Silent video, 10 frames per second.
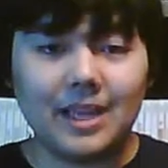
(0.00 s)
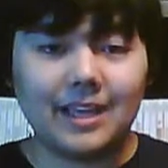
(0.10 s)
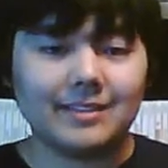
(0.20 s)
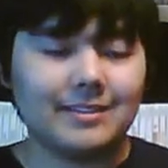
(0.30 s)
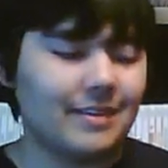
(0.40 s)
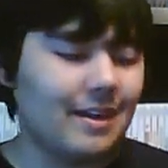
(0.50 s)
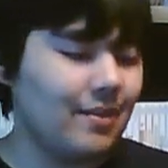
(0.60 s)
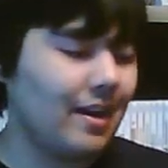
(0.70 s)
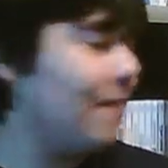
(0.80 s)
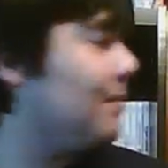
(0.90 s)
playing it
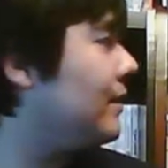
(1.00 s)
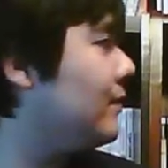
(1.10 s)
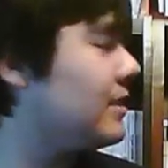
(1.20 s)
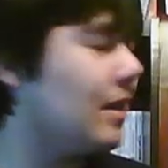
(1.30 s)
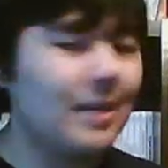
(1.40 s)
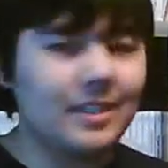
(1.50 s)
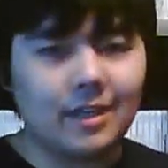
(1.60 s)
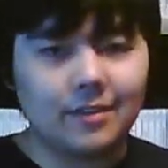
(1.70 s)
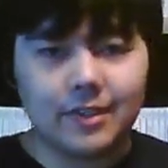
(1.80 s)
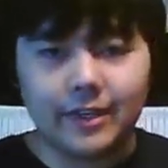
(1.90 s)
ever again. But it was on my
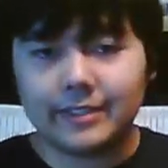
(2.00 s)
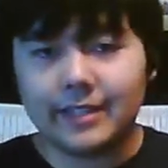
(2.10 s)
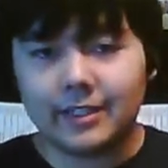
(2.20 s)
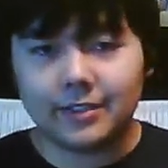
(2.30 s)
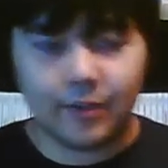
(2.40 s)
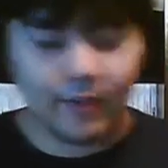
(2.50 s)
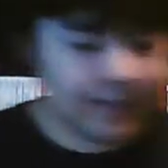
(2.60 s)
shelf, so I decided to show